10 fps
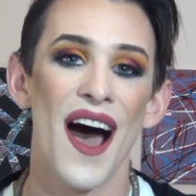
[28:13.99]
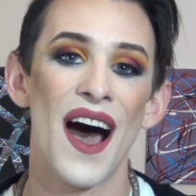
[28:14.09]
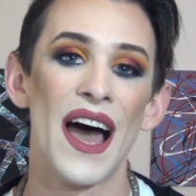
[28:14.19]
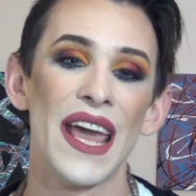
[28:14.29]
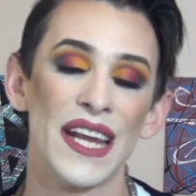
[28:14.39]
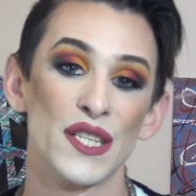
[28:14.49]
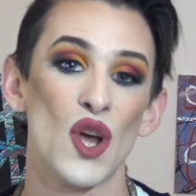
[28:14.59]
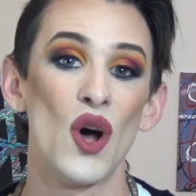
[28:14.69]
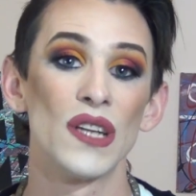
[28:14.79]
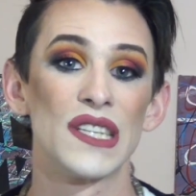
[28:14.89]
Uh, it is
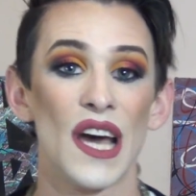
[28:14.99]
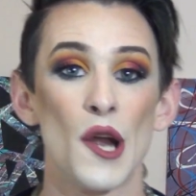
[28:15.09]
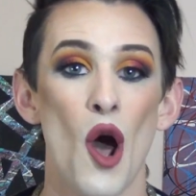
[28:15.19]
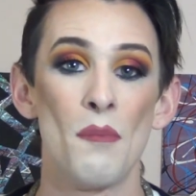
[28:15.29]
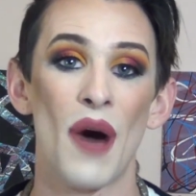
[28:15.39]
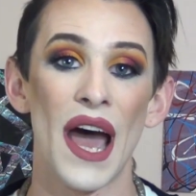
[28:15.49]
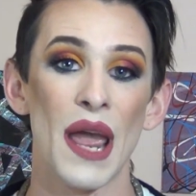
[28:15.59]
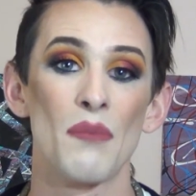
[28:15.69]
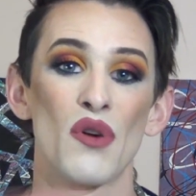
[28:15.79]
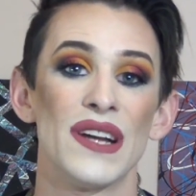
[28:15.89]
all done
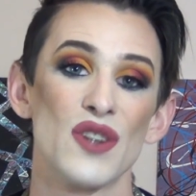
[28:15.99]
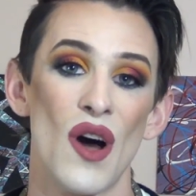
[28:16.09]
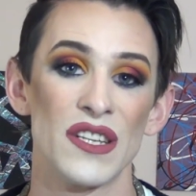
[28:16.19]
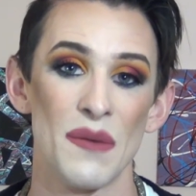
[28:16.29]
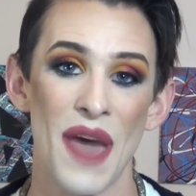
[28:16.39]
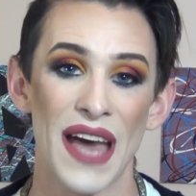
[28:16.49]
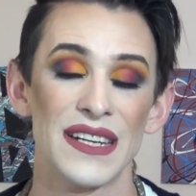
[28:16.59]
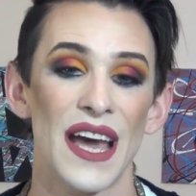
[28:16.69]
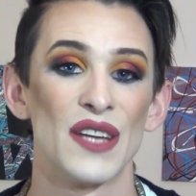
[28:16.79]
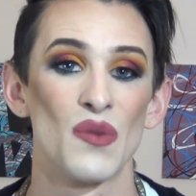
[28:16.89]
by print on
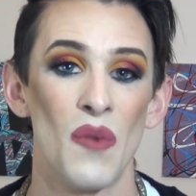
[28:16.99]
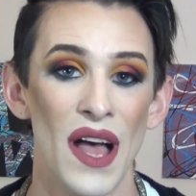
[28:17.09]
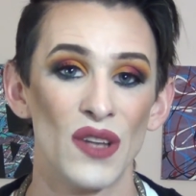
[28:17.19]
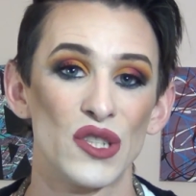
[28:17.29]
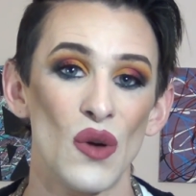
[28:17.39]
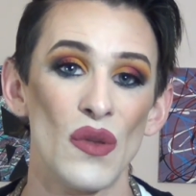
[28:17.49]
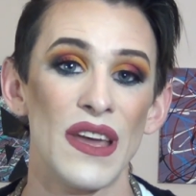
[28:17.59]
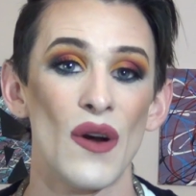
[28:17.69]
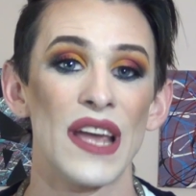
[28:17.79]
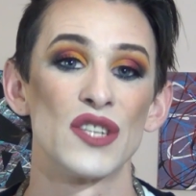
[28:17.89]
demand as well, so
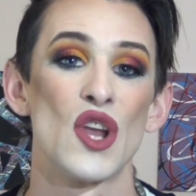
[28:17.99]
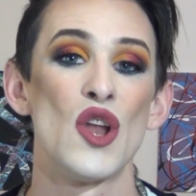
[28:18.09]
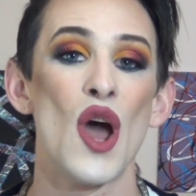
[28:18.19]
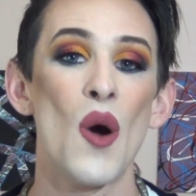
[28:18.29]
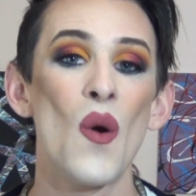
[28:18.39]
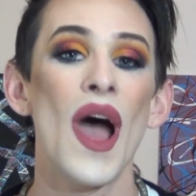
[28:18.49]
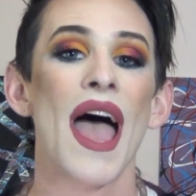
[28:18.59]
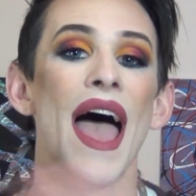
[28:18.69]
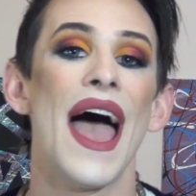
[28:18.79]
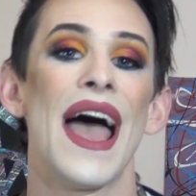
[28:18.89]
there is no
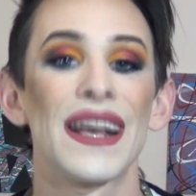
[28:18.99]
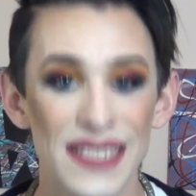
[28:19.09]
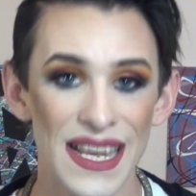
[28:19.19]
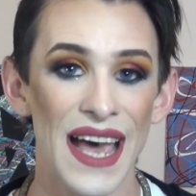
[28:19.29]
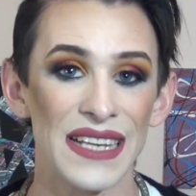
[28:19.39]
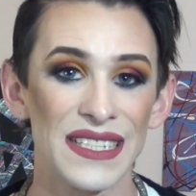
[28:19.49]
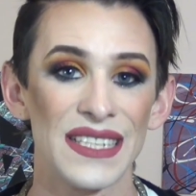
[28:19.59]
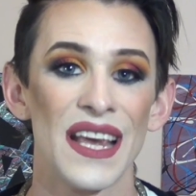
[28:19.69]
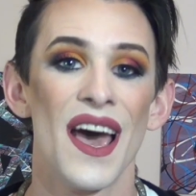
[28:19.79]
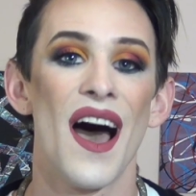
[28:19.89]

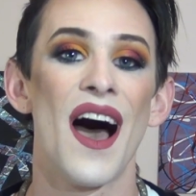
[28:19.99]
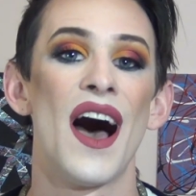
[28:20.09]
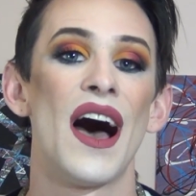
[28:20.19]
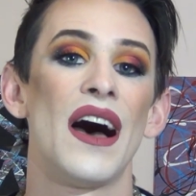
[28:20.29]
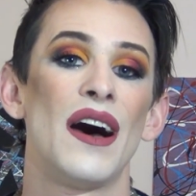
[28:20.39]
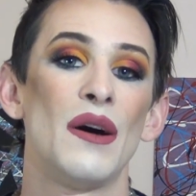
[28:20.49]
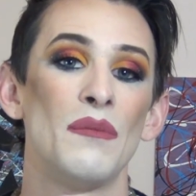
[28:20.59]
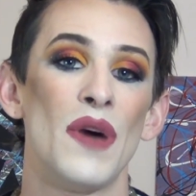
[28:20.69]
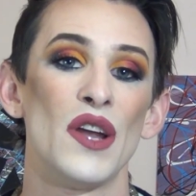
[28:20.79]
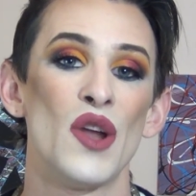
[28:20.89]
excess
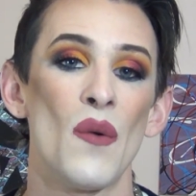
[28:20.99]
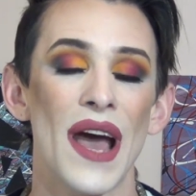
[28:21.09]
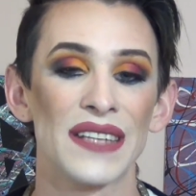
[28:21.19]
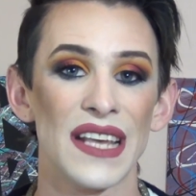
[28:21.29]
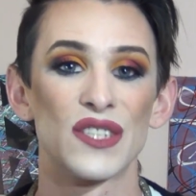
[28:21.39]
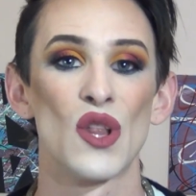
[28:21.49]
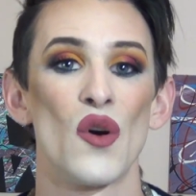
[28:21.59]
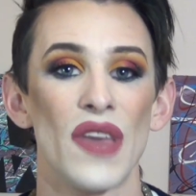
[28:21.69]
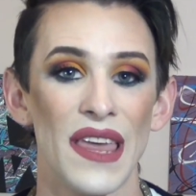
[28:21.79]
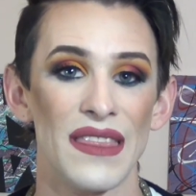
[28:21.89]
um, no excess
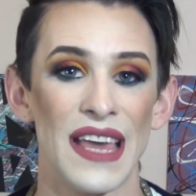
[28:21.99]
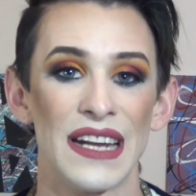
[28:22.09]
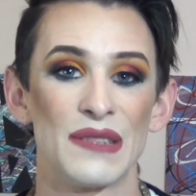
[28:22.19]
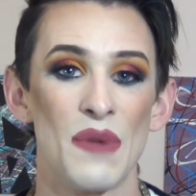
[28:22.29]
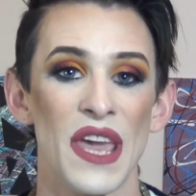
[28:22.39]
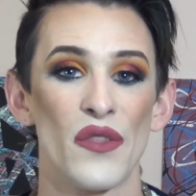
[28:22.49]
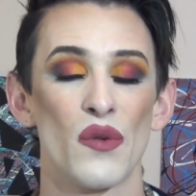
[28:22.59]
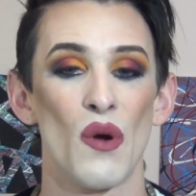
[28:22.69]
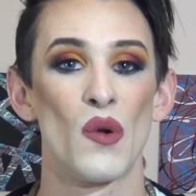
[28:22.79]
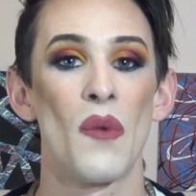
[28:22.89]
clothing that is being
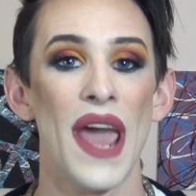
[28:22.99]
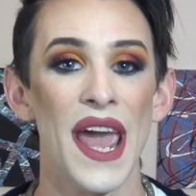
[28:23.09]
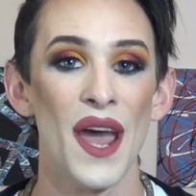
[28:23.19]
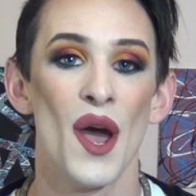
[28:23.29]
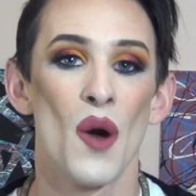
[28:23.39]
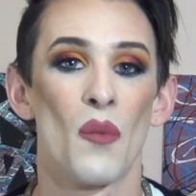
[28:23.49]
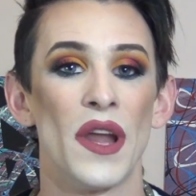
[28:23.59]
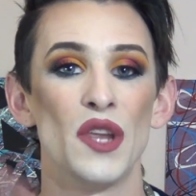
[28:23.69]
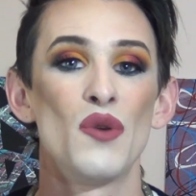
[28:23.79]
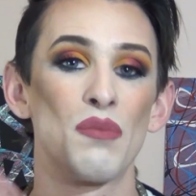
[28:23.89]
thrown away.
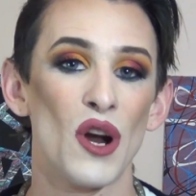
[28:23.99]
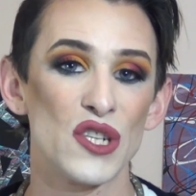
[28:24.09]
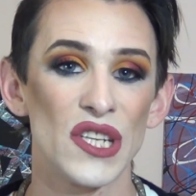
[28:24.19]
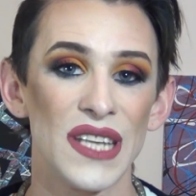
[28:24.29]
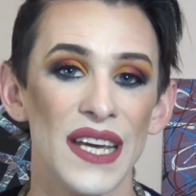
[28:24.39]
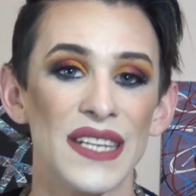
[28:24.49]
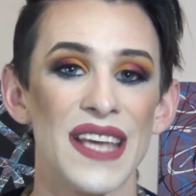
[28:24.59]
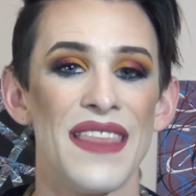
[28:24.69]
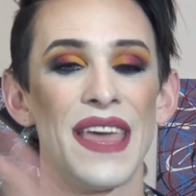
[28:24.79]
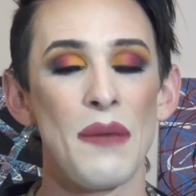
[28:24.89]
When you purchase
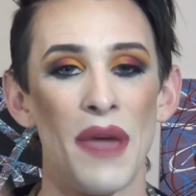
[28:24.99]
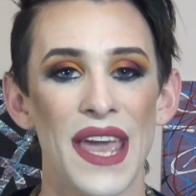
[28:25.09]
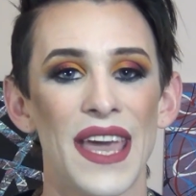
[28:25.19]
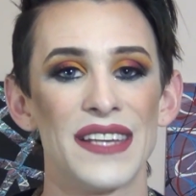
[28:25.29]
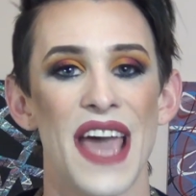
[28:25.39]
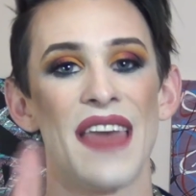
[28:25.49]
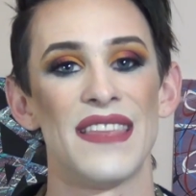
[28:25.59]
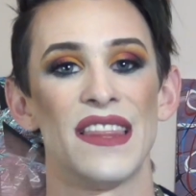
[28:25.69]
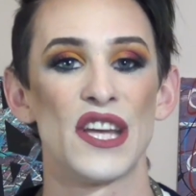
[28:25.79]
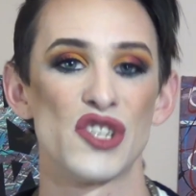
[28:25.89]
it, they make it
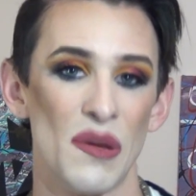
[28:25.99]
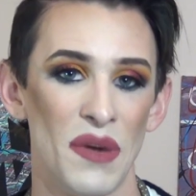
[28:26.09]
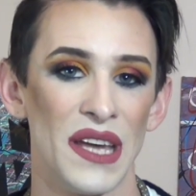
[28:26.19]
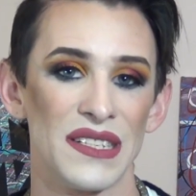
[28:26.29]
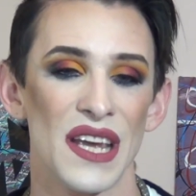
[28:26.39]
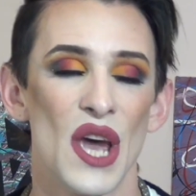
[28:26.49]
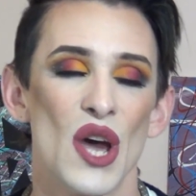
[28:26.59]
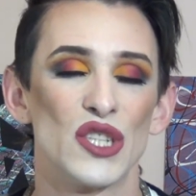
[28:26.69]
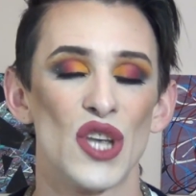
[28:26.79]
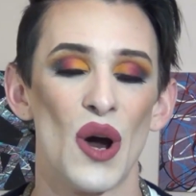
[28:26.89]
and then they ship
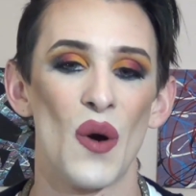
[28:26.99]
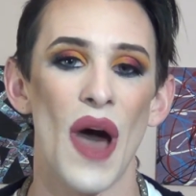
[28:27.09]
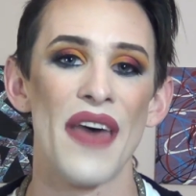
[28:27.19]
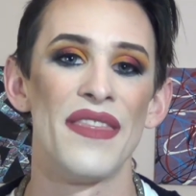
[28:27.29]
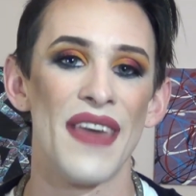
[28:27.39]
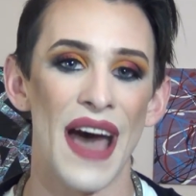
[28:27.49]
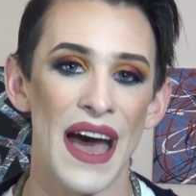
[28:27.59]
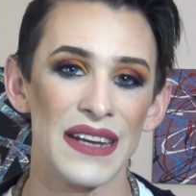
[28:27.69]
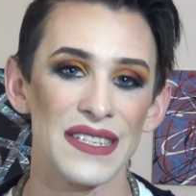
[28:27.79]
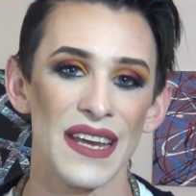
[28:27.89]
it. So
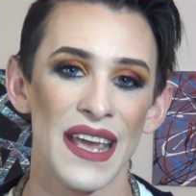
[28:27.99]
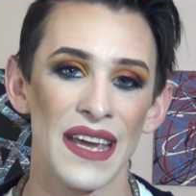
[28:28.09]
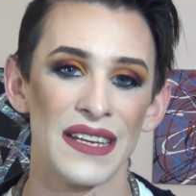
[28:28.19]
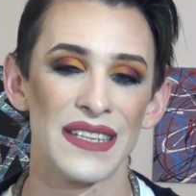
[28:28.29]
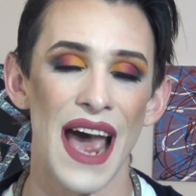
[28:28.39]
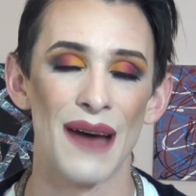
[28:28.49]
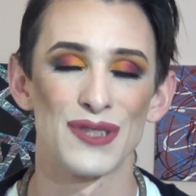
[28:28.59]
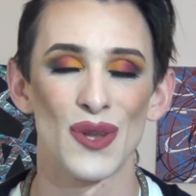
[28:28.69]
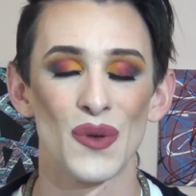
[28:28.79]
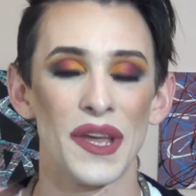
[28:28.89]
that is
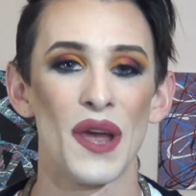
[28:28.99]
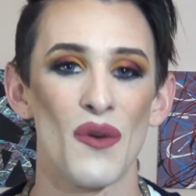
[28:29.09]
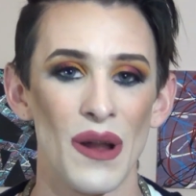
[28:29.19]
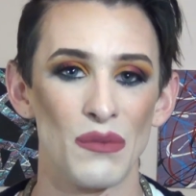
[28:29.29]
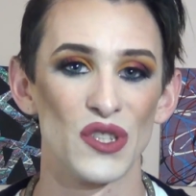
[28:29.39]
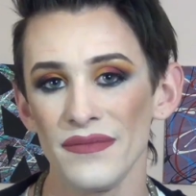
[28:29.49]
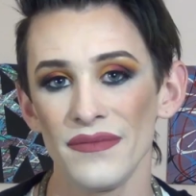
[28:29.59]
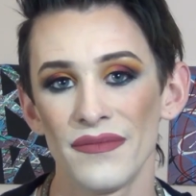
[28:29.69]
absolutely incredible.